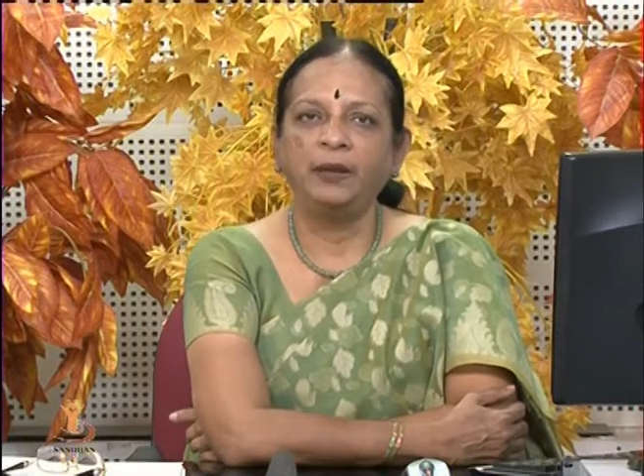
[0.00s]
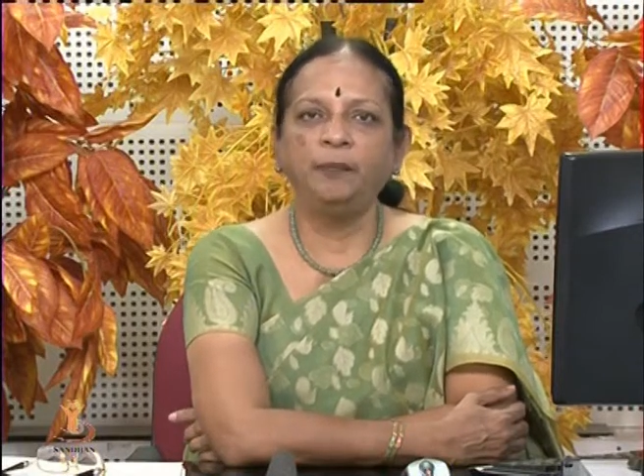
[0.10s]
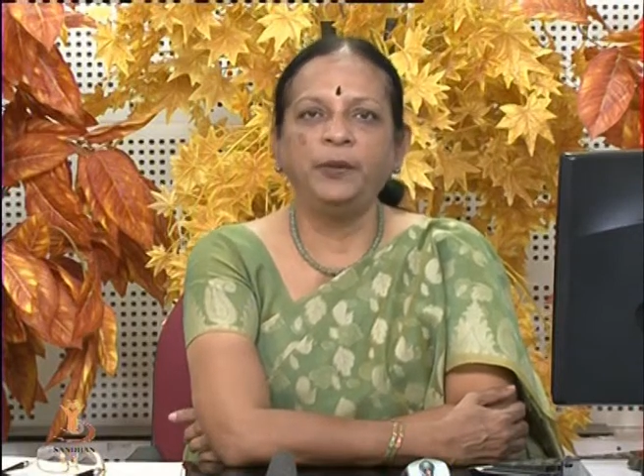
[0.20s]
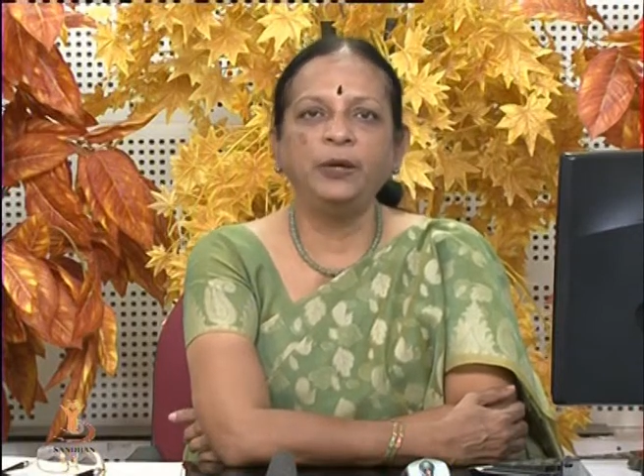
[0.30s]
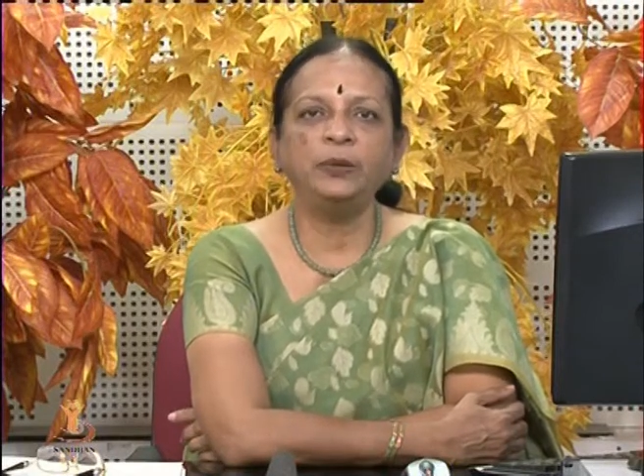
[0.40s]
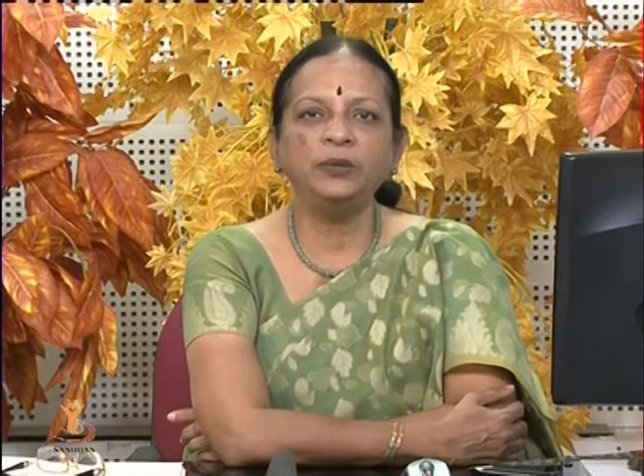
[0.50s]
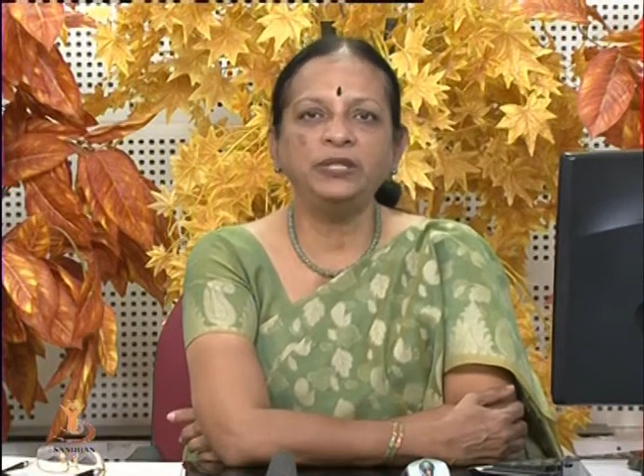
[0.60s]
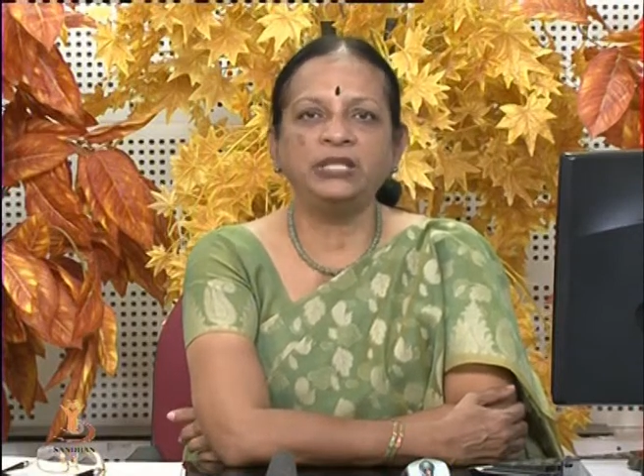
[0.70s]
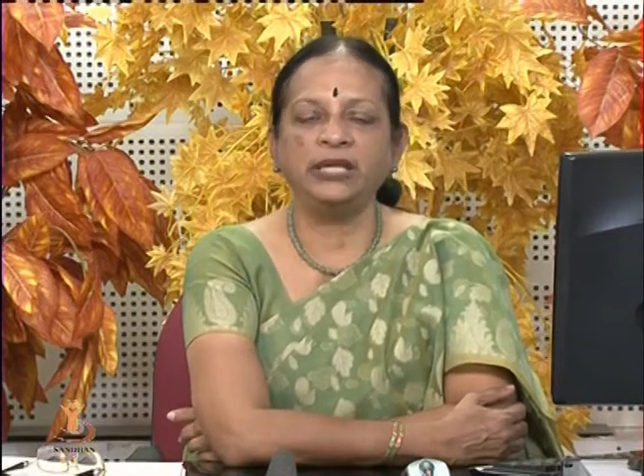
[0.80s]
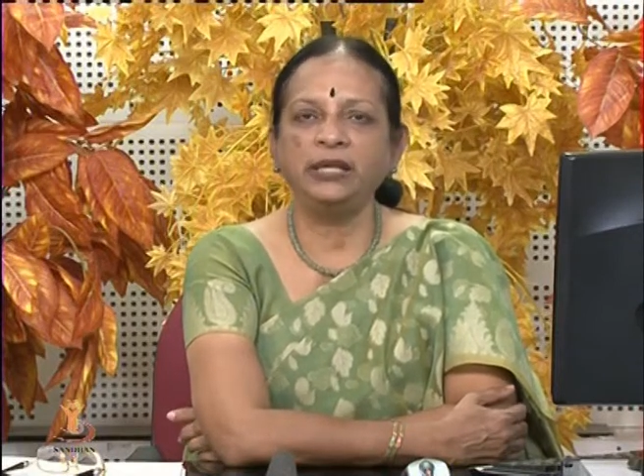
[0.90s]

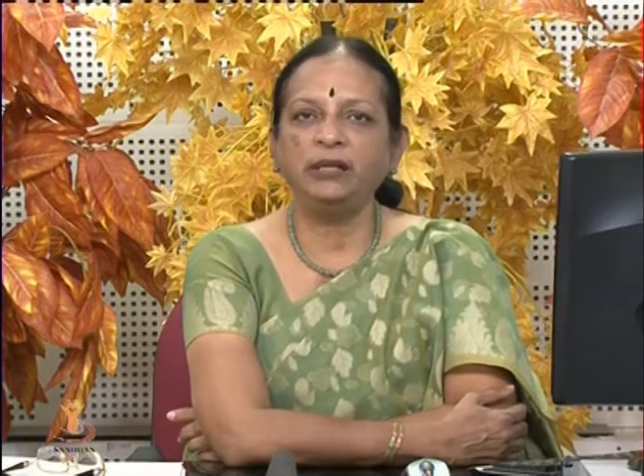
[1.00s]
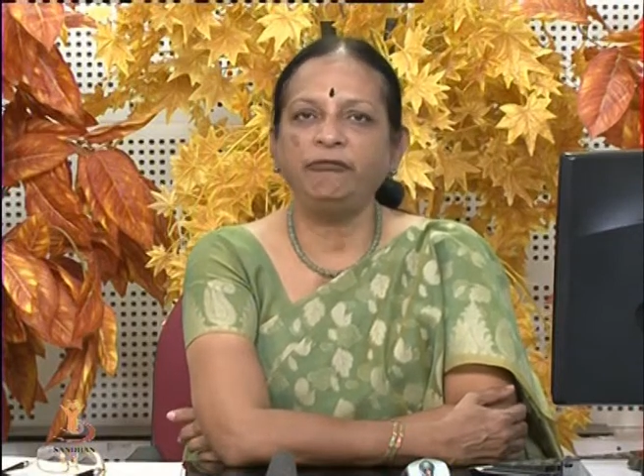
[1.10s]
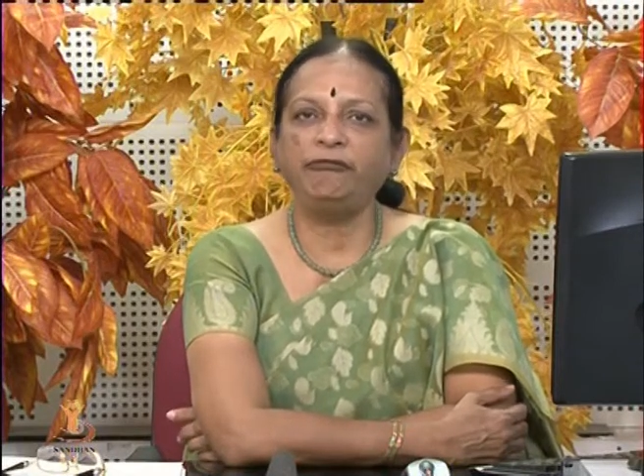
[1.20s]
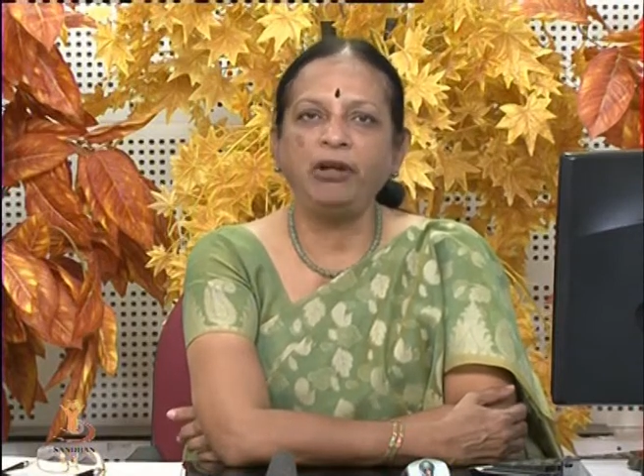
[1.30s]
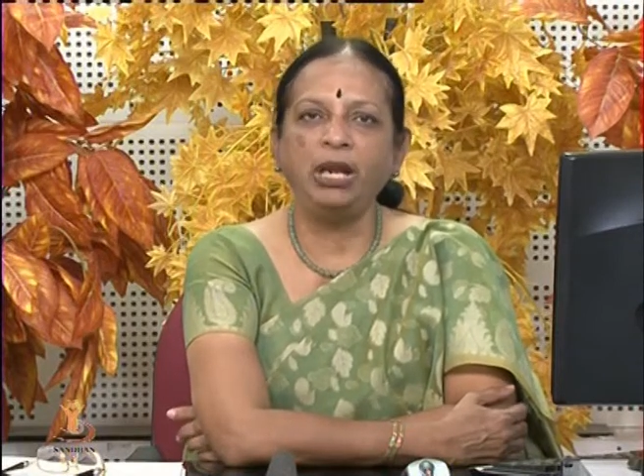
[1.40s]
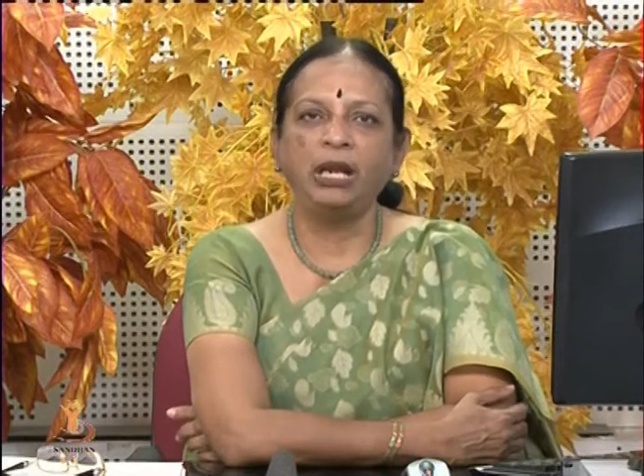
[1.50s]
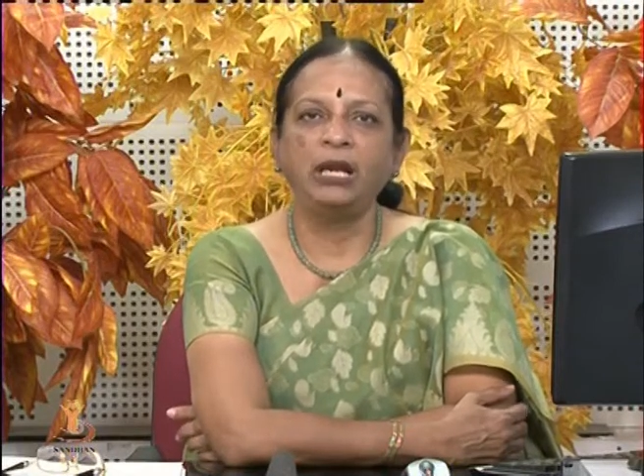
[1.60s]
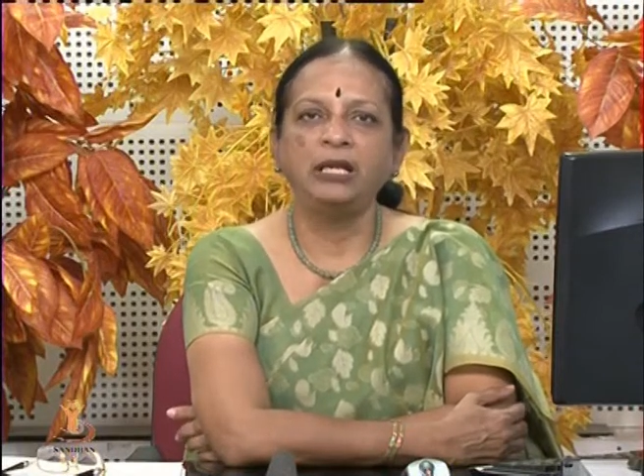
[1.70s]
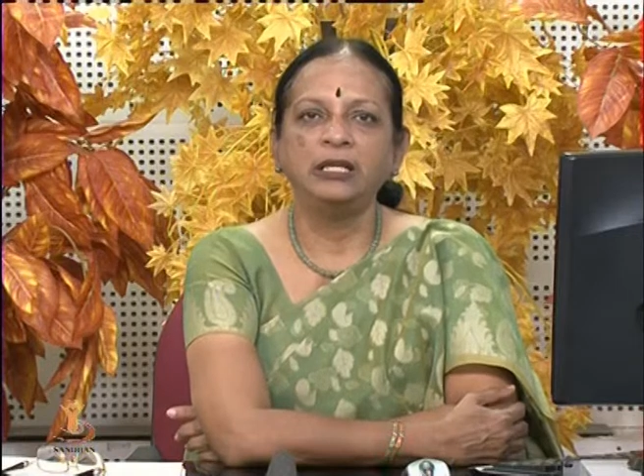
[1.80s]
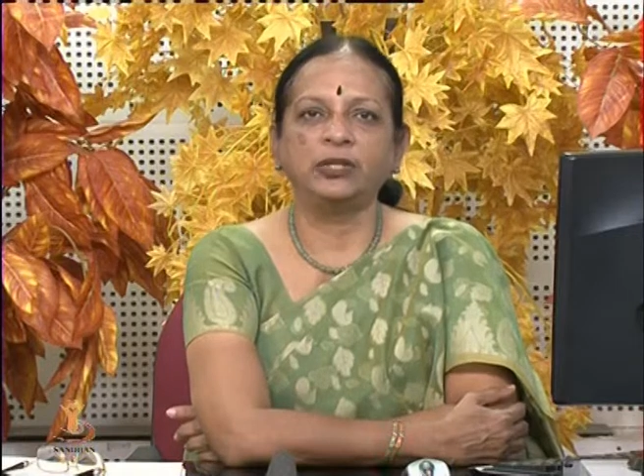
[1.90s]
Beautiful.
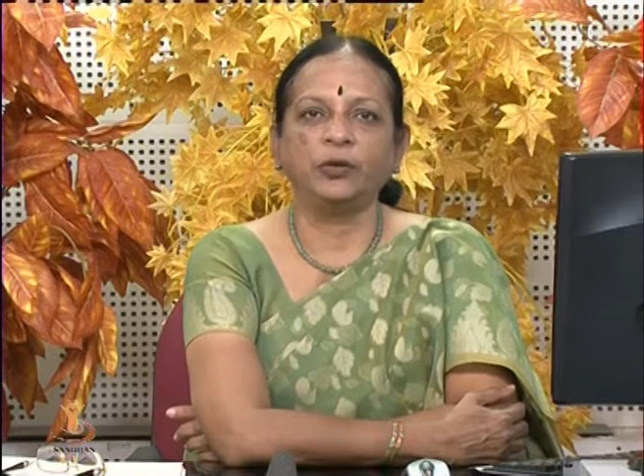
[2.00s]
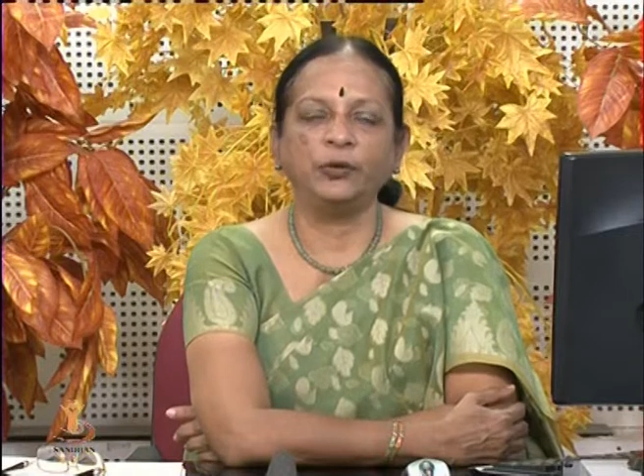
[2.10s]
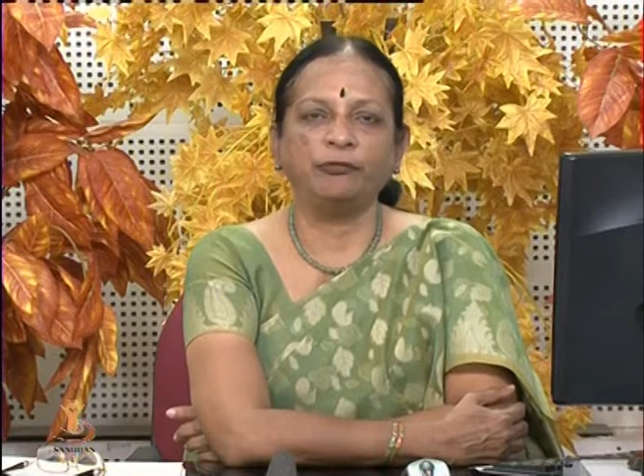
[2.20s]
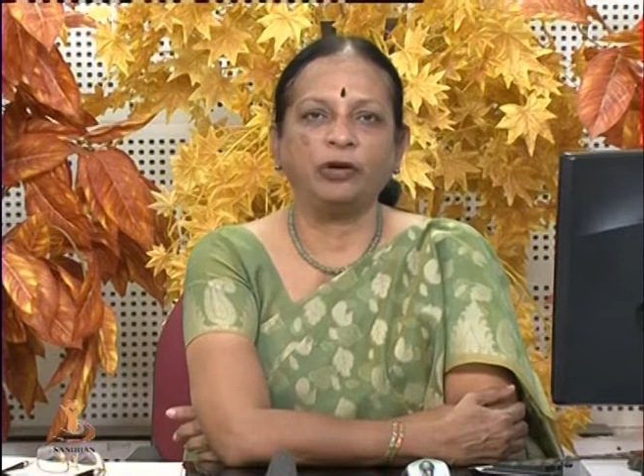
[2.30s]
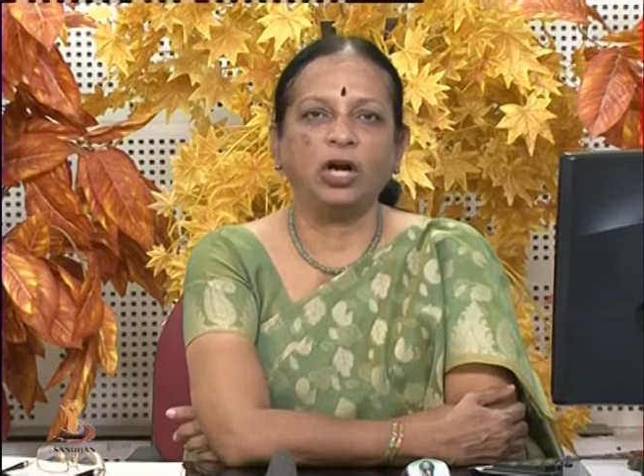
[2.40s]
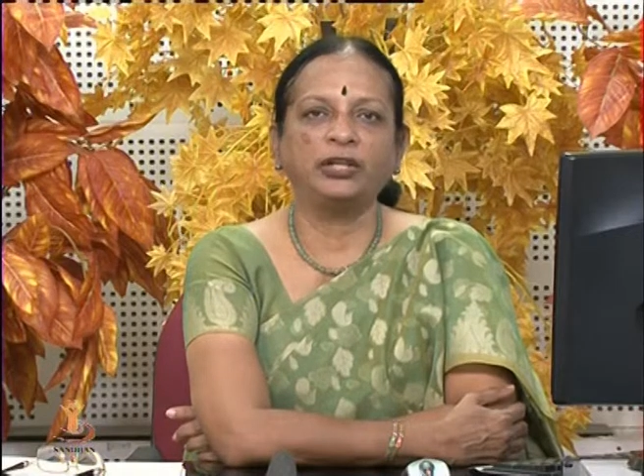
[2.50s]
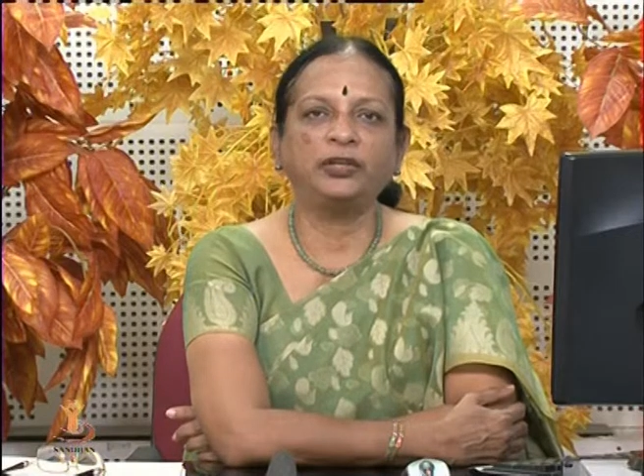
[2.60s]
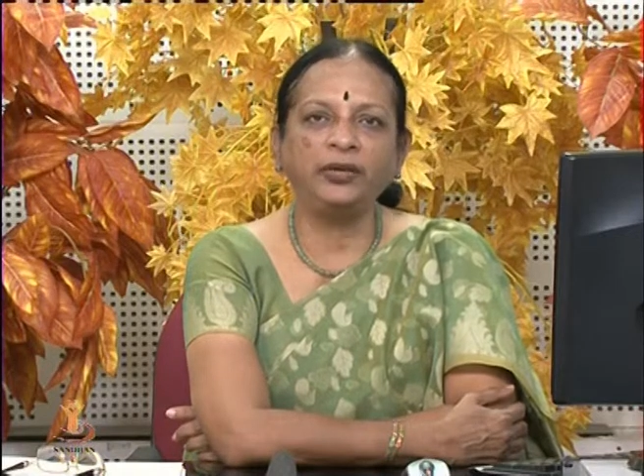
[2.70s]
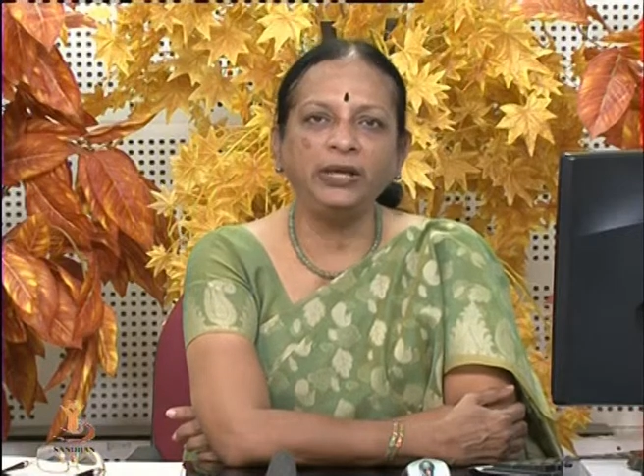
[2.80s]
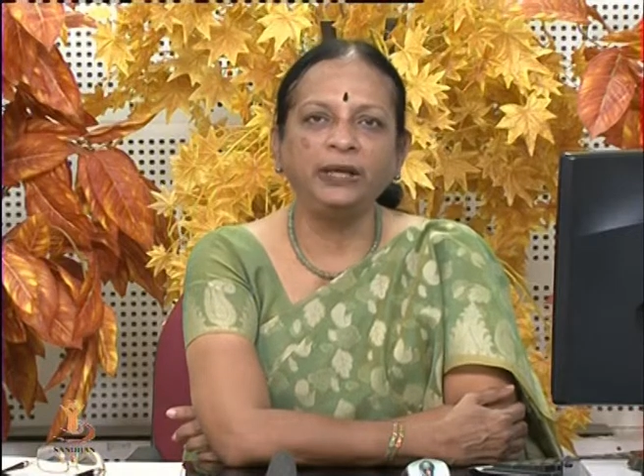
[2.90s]
So you've got
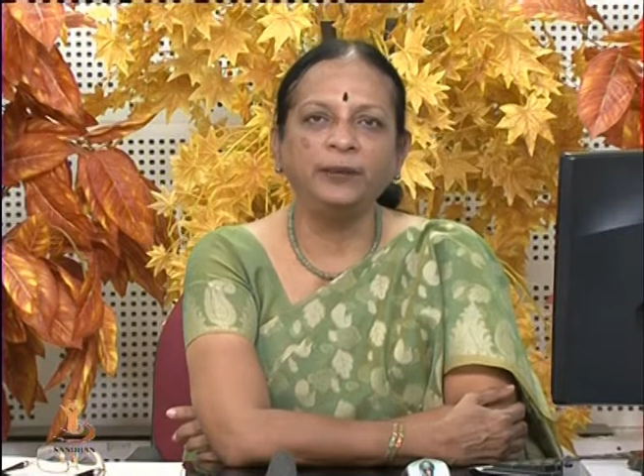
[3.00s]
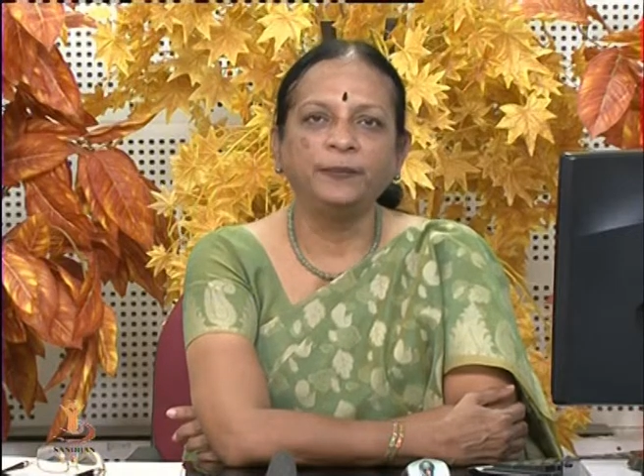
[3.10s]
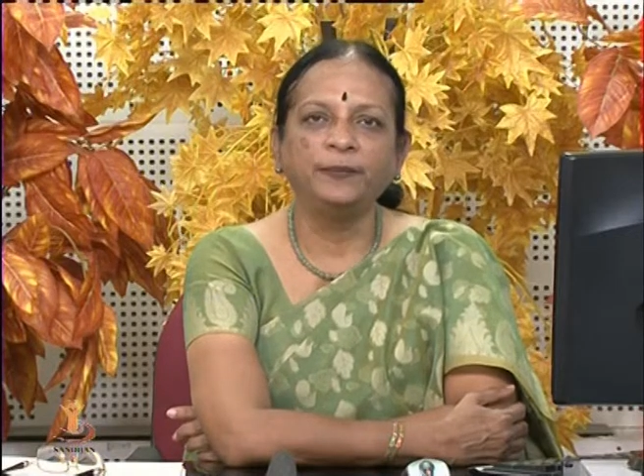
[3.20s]
3.